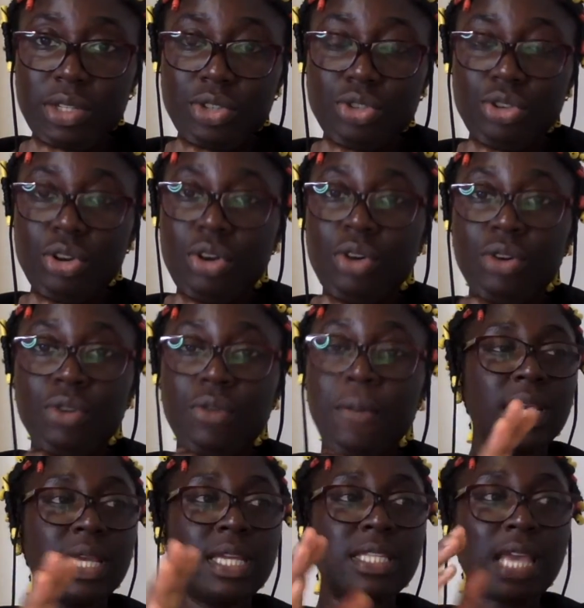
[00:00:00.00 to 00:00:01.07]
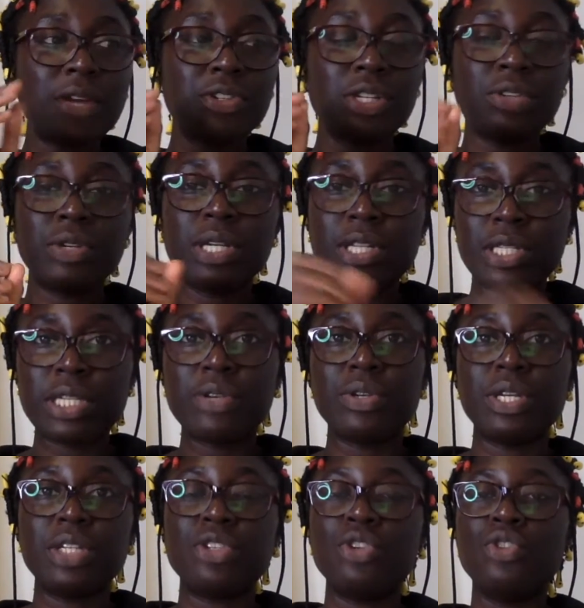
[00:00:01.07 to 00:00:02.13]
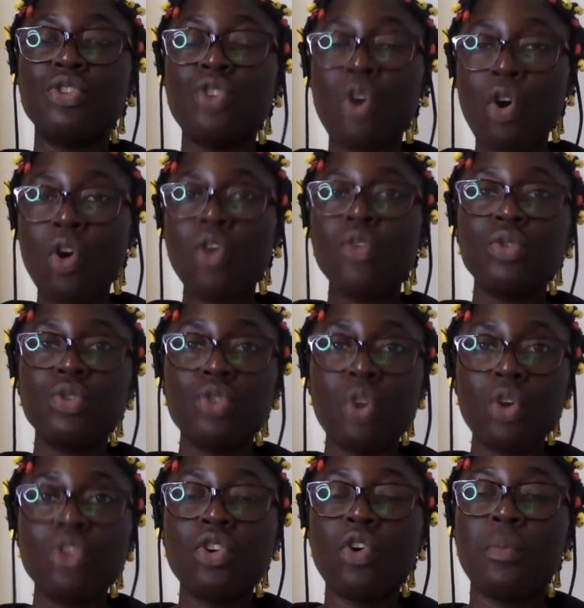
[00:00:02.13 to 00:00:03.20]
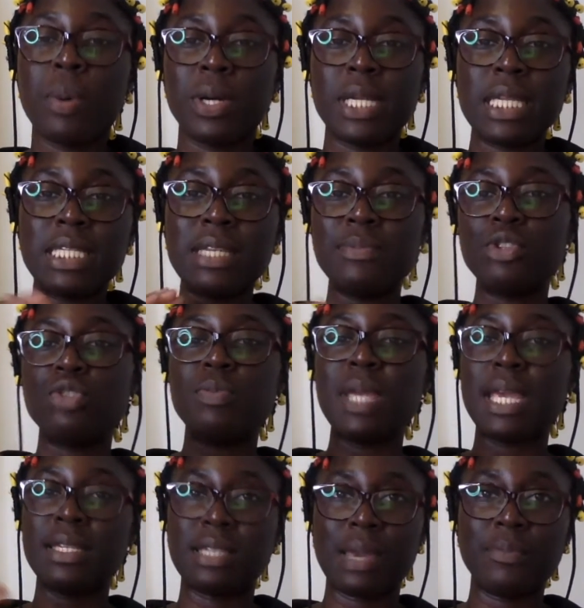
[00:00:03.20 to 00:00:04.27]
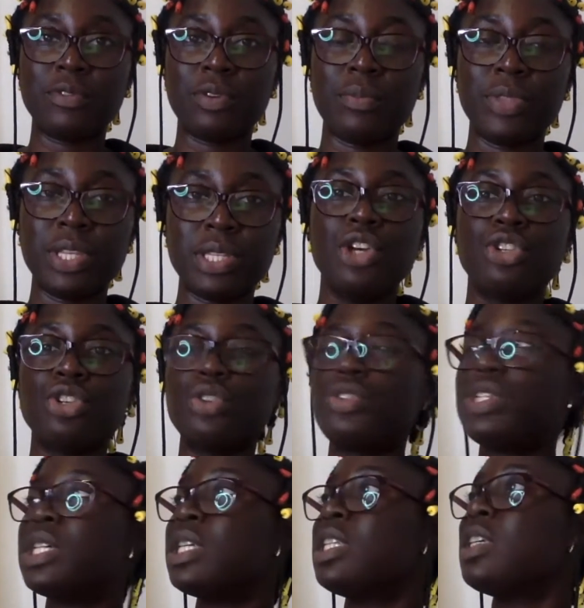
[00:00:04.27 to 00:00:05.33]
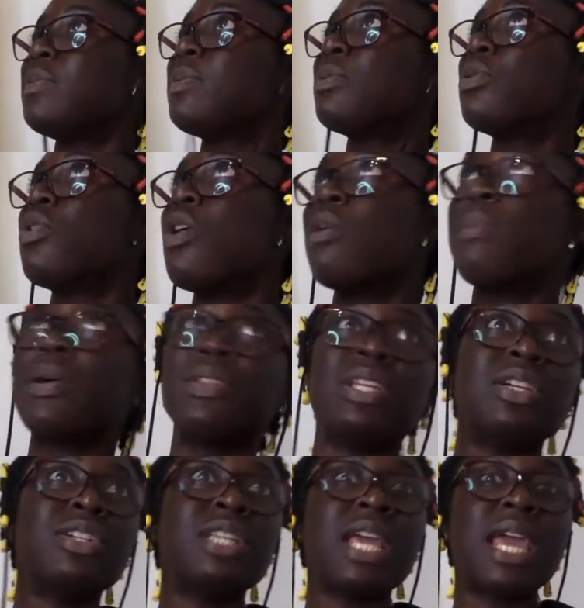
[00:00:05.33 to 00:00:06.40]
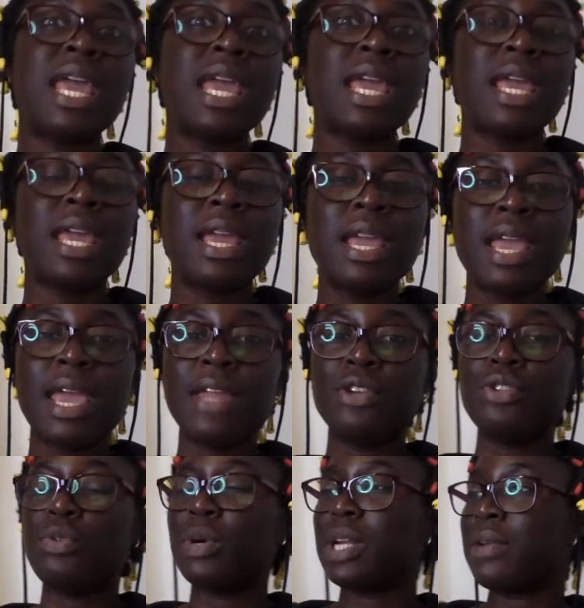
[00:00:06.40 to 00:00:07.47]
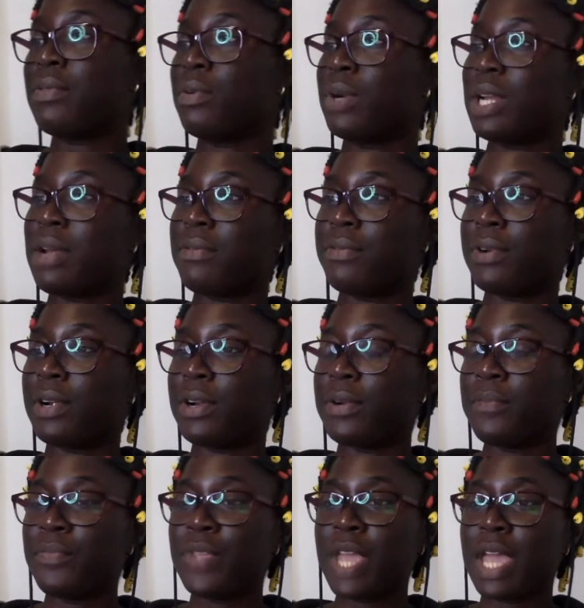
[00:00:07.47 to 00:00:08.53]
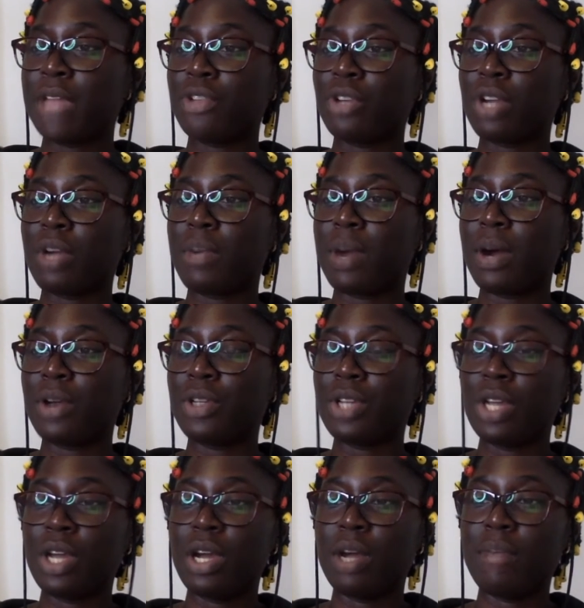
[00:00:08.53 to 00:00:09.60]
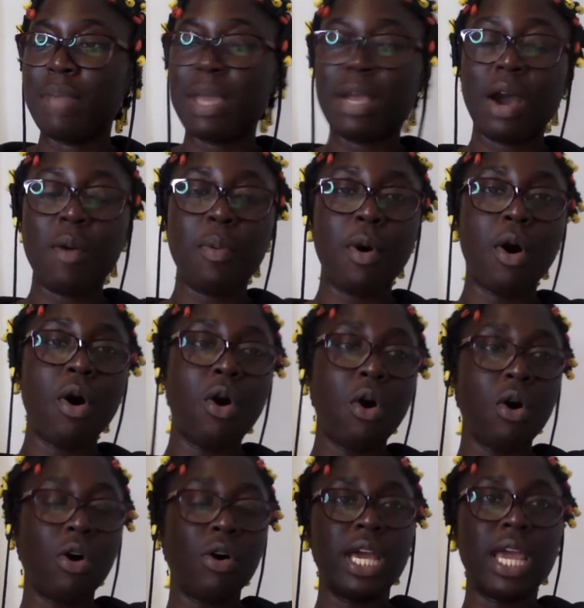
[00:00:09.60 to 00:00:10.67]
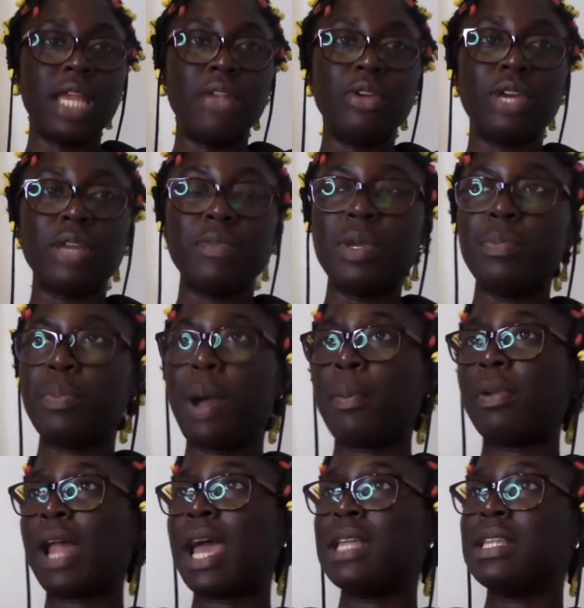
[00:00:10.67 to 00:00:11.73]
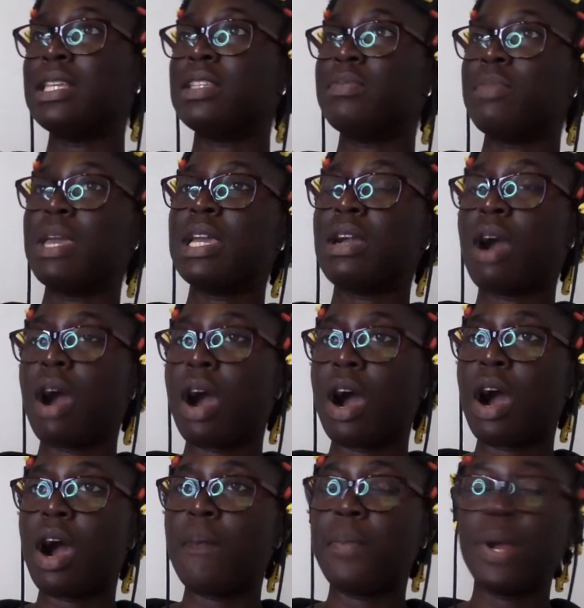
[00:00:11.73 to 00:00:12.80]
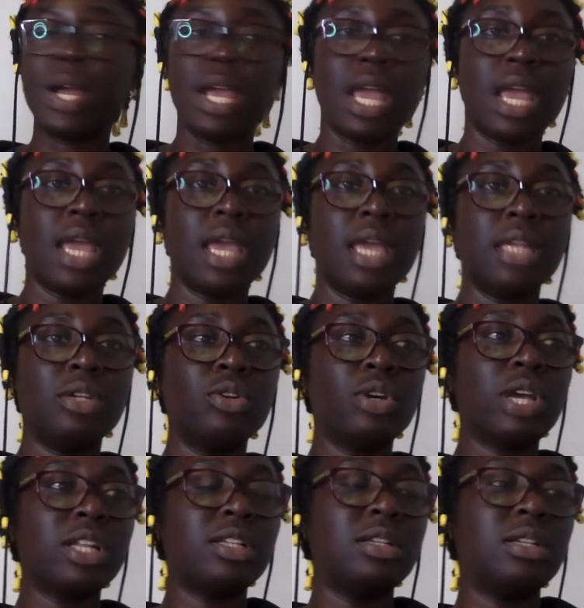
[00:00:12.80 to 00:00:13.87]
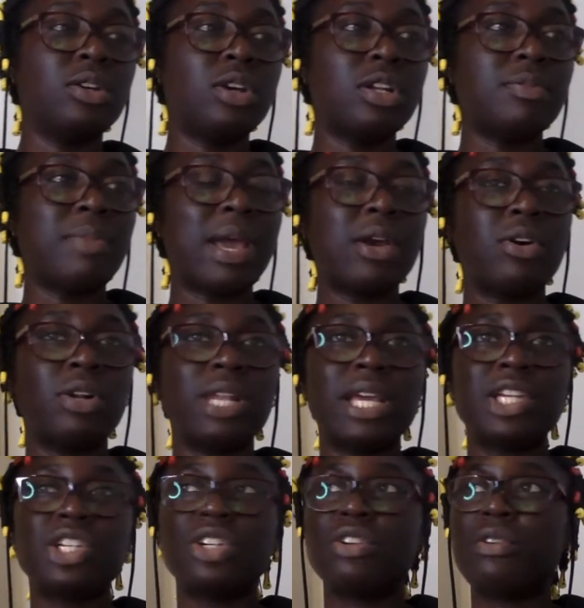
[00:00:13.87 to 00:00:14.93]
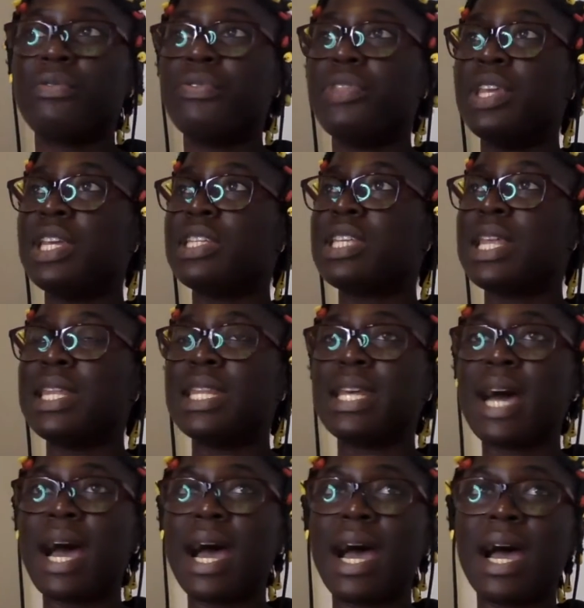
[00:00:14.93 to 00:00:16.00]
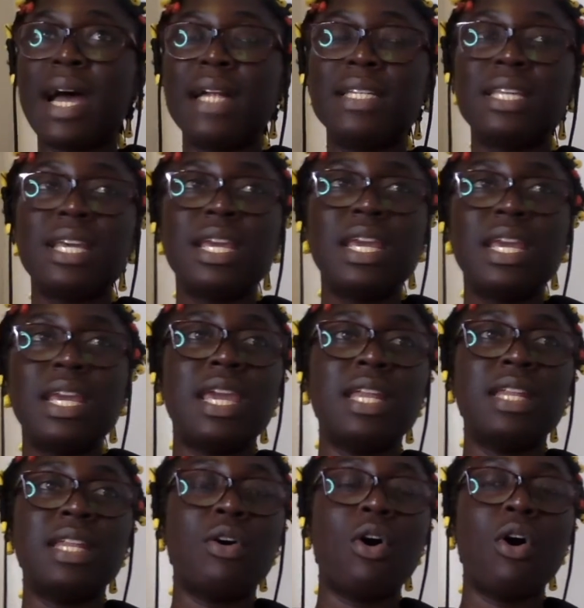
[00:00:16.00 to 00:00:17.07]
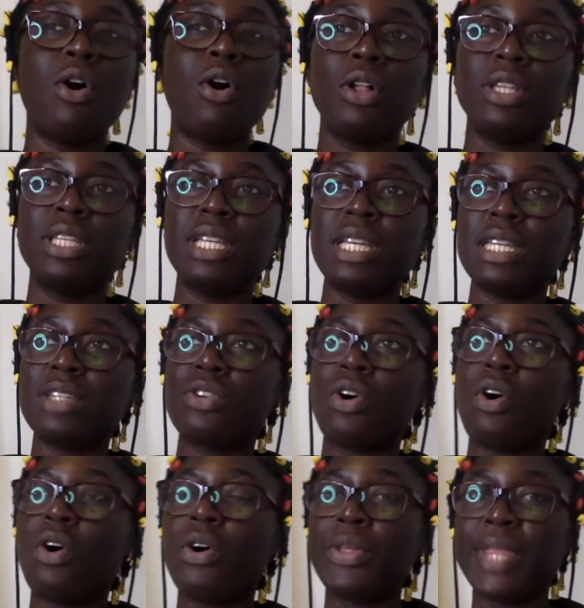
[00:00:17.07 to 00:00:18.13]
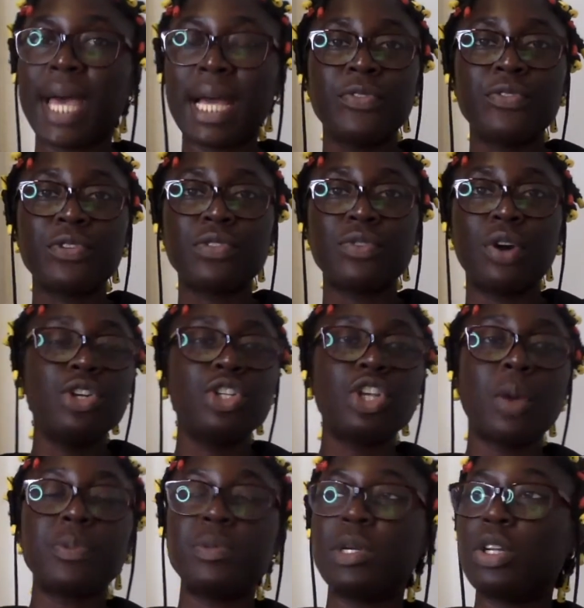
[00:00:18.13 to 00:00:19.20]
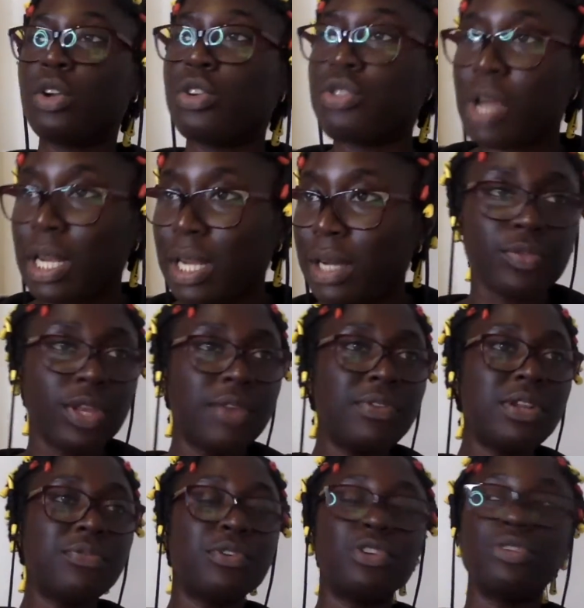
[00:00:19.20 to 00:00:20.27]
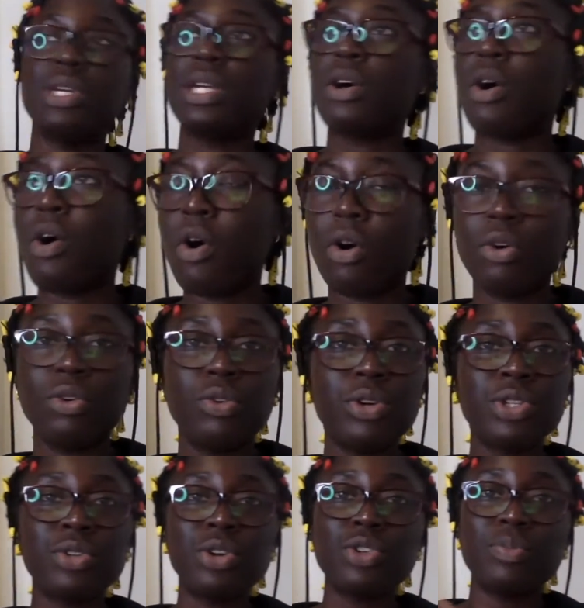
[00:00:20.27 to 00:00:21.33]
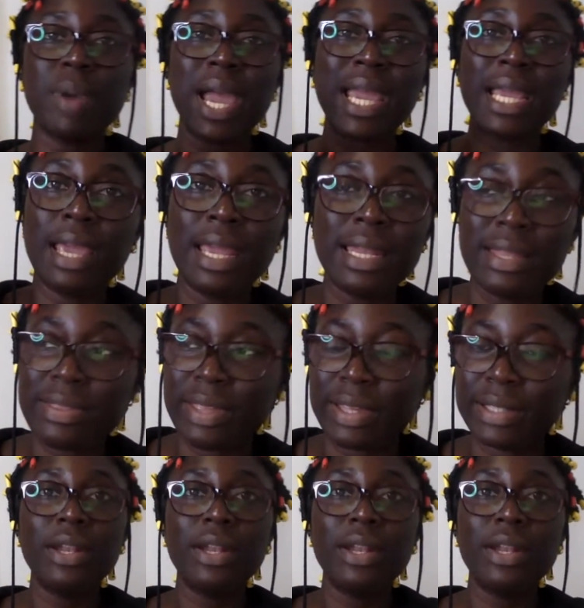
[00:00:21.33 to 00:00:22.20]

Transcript: So, it's actually really serious. No, no, nobody seems to be exempt from this thing. So, to just see people go about their day and do whatever, whatever, and talk about makeup haul and look at me apply this makeup and, look at look at my collection of this and that and haul this haul that first of all shops be closed right now even if you're doing a haul who's going to buy anything